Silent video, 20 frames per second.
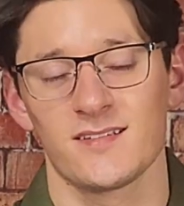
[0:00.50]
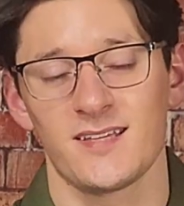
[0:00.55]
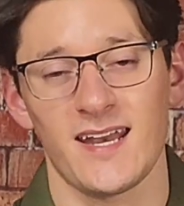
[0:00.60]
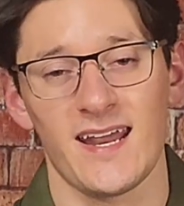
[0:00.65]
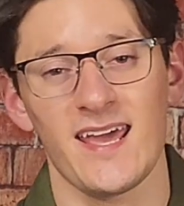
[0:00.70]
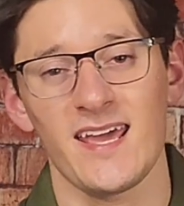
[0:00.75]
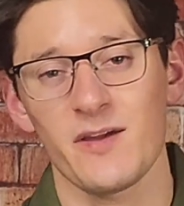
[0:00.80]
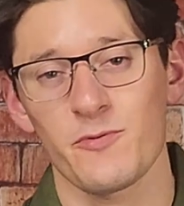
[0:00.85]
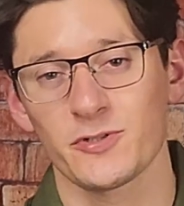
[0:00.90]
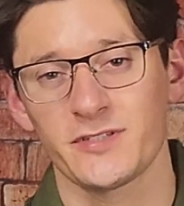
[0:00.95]

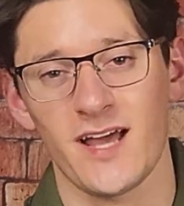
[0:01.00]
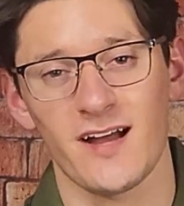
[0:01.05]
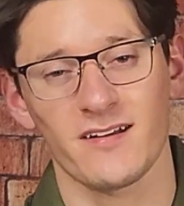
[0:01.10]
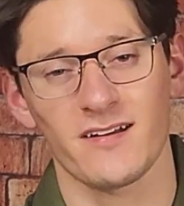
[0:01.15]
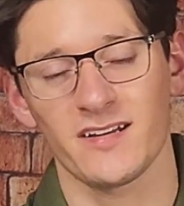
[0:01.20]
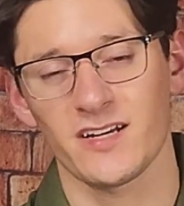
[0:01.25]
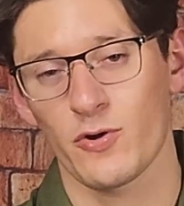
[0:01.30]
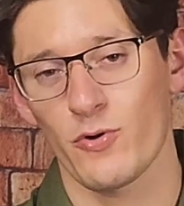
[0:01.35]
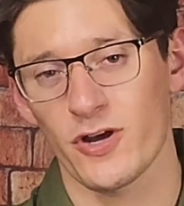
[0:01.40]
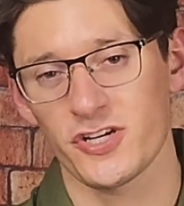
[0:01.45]
Today, we're
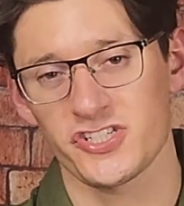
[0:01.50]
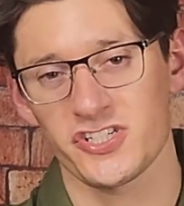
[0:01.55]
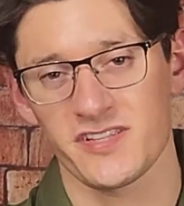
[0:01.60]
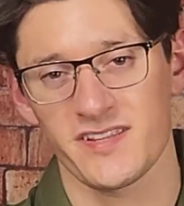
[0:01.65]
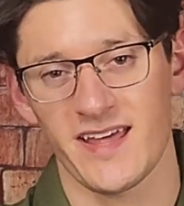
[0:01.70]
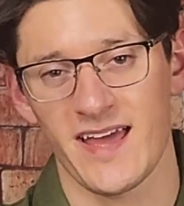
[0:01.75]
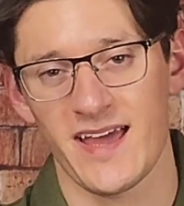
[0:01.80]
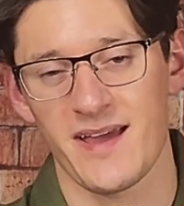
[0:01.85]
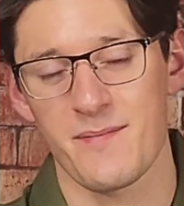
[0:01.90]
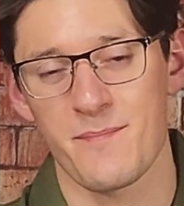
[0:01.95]
tackling a
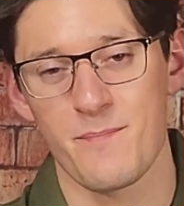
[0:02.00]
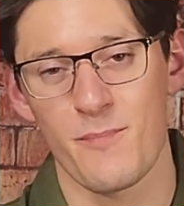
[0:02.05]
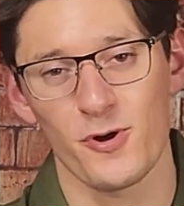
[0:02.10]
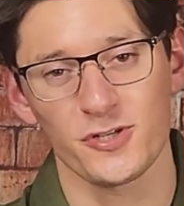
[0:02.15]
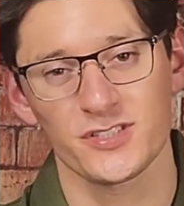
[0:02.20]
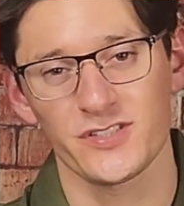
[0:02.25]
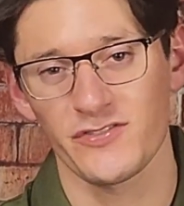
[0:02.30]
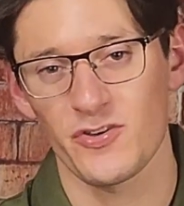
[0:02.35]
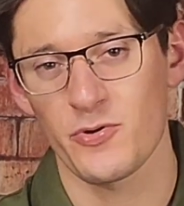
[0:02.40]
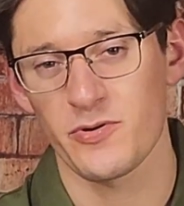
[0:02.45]
question that
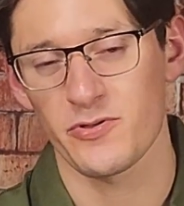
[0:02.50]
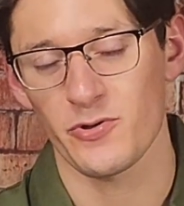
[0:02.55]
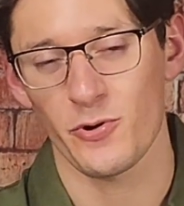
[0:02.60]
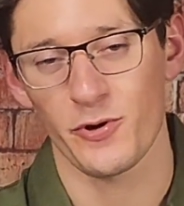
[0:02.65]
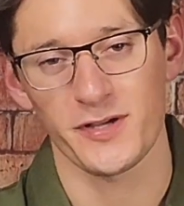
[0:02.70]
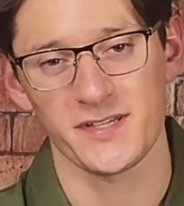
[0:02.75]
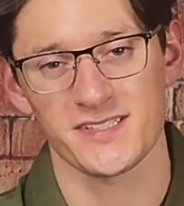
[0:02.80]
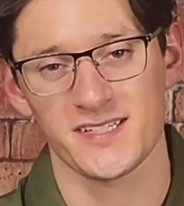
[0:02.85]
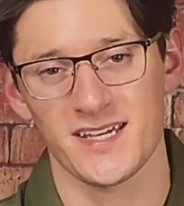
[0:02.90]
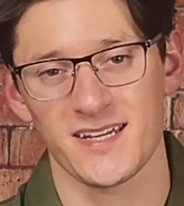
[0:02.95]
most of you with
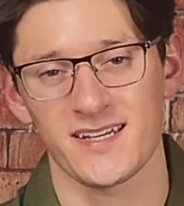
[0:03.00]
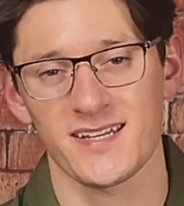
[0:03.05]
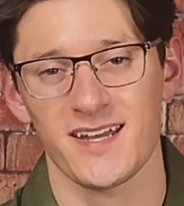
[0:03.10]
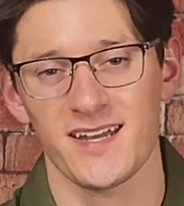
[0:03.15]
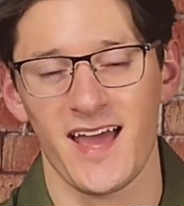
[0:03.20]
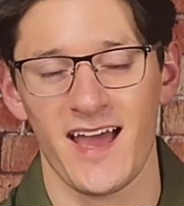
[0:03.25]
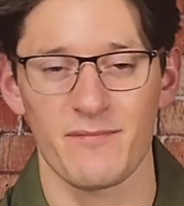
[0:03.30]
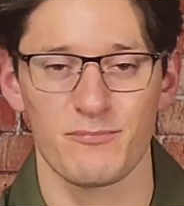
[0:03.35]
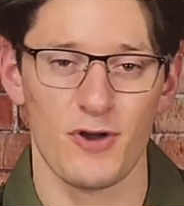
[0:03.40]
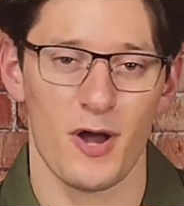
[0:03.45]
oily
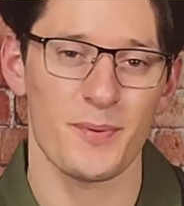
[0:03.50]
skin have